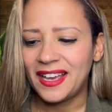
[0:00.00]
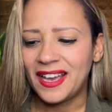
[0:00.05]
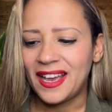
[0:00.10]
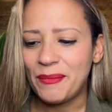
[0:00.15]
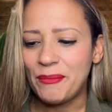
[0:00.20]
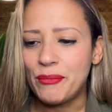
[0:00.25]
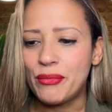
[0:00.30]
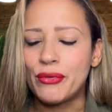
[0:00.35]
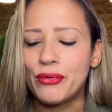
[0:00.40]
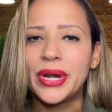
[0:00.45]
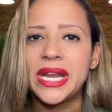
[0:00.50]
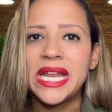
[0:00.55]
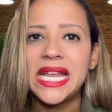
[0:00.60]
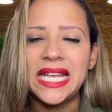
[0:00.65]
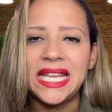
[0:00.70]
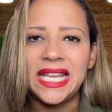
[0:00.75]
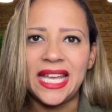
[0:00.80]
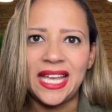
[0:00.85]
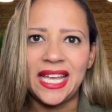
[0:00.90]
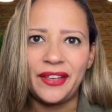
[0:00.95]

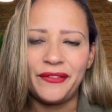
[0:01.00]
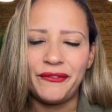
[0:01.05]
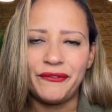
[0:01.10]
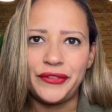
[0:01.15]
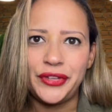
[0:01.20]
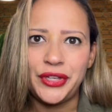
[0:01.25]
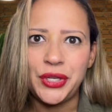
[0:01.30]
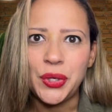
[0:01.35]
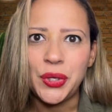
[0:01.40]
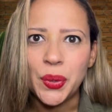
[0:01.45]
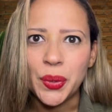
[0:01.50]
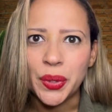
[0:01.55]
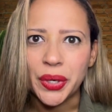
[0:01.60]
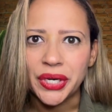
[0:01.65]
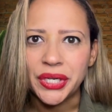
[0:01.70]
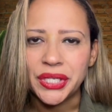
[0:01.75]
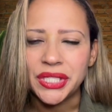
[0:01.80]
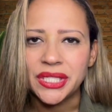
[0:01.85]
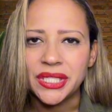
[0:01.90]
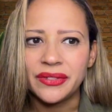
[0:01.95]
bringing
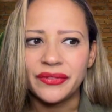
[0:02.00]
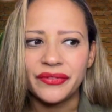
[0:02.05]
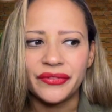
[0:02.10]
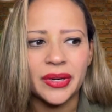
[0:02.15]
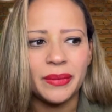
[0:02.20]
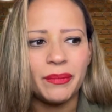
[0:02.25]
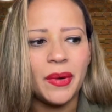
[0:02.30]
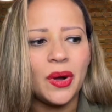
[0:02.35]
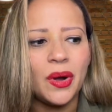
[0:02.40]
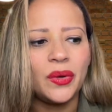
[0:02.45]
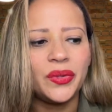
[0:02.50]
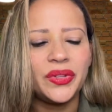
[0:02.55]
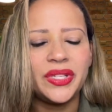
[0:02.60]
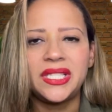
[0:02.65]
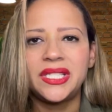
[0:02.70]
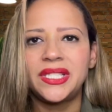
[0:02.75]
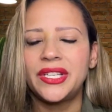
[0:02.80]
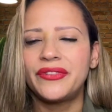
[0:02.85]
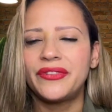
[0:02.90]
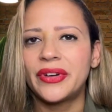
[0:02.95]
viewers from all these
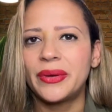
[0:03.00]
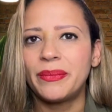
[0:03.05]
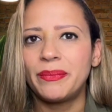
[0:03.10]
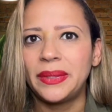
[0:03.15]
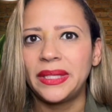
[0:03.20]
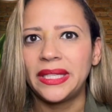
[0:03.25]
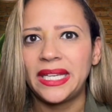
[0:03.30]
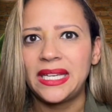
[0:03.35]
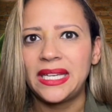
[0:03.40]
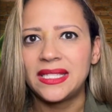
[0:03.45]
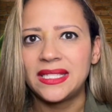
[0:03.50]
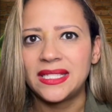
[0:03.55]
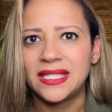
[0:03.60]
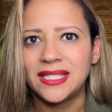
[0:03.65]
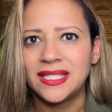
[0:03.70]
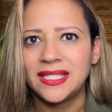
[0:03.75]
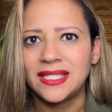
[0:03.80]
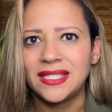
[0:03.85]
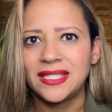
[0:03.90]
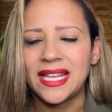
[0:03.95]
different
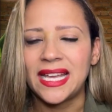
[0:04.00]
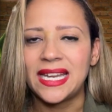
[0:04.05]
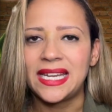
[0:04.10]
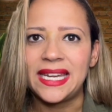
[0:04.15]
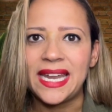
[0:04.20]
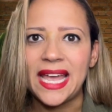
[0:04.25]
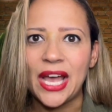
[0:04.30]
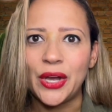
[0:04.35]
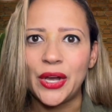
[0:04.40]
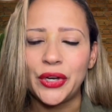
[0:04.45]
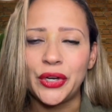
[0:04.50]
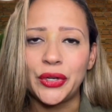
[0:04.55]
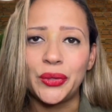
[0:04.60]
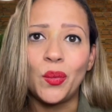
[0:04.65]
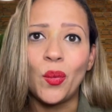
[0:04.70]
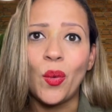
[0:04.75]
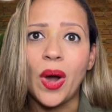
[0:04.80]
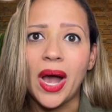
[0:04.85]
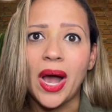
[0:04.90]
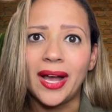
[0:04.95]
places that now could
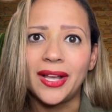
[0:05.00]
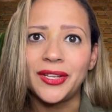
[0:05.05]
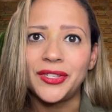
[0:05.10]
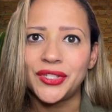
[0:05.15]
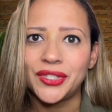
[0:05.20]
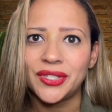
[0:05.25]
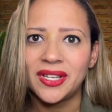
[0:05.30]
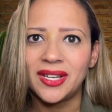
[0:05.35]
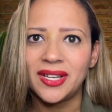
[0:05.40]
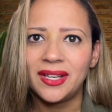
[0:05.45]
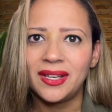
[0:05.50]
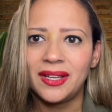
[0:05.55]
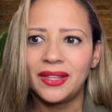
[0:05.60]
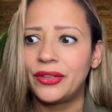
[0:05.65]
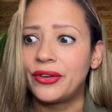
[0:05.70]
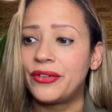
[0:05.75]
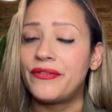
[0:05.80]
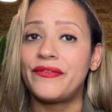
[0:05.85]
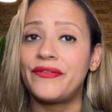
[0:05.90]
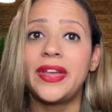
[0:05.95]
watch their
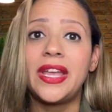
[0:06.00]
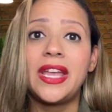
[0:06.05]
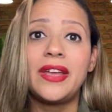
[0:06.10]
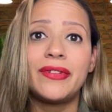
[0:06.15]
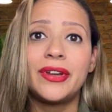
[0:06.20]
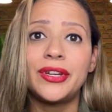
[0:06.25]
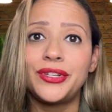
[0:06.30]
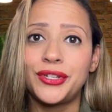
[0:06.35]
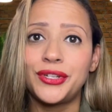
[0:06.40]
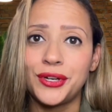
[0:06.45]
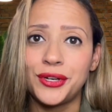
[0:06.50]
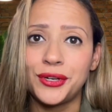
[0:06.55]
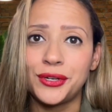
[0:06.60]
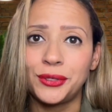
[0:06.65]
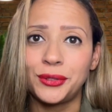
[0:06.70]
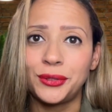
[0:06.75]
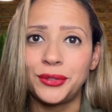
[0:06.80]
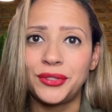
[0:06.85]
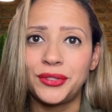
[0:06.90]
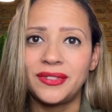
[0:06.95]
favorite
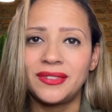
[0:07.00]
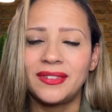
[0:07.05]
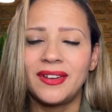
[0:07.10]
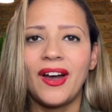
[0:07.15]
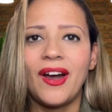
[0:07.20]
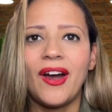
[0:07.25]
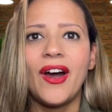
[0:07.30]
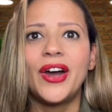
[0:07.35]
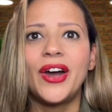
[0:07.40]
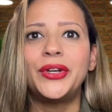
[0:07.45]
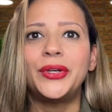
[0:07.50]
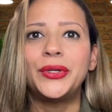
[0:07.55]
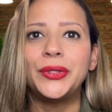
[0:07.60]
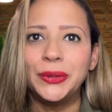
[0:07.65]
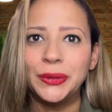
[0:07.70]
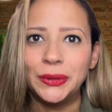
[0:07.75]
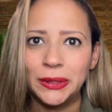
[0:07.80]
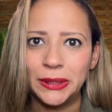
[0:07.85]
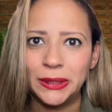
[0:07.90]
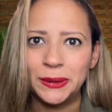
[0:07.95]
shows on
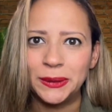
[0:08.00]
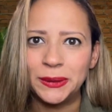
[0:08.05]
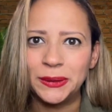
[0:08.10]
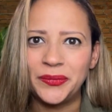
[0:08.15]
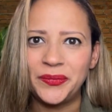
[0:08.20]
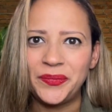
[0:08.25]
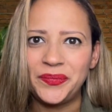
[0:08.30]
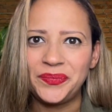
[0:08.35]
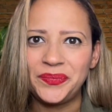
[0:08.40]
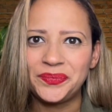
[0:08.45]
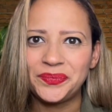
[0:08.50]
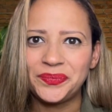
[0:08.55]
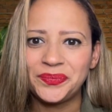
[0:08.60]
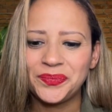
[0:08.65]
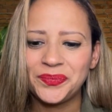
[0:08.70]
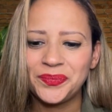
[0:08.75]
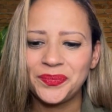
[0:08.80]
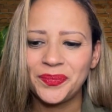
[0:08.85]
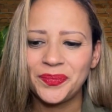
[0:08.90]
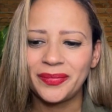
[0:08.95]
Hulu.
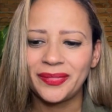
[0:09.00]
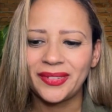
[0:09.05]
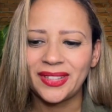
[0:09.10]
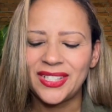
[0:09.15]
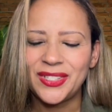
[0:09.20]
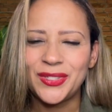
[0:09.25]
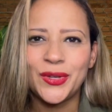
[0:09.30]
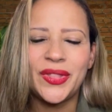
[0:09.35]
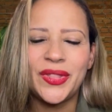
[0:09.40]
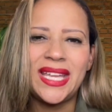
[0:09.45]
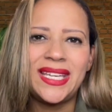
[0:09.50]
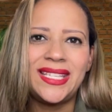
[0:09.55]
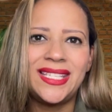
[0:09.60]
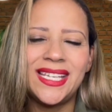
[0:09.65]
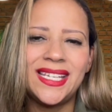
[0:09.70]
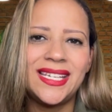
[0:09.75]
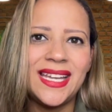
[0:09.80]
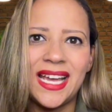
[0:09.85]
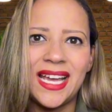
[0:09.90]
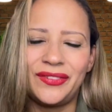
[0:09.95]
So they
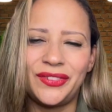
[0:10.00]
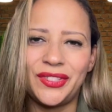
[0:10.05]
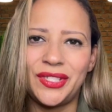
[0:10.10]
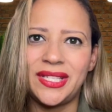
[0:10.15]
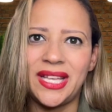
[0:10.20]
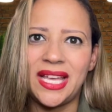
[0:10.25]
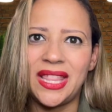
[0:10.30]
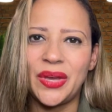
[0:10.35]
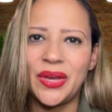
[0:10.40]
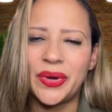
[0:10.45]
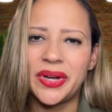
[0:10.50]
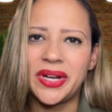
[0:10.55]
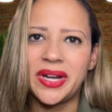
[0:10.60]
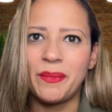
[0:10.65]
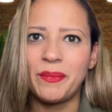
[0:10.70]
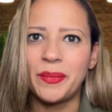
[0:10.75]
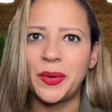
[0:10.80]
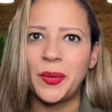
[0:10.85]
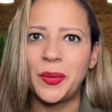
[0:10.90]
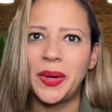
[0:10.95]
didn't have to say they were
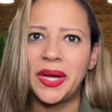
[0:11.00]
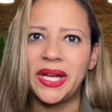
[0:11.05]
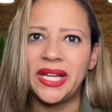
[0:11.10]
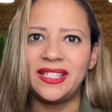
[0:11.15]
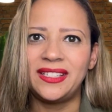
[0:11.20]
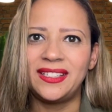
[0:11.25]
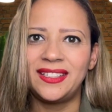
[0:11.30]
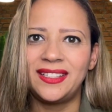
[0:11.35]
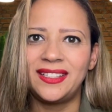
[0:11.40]
number one.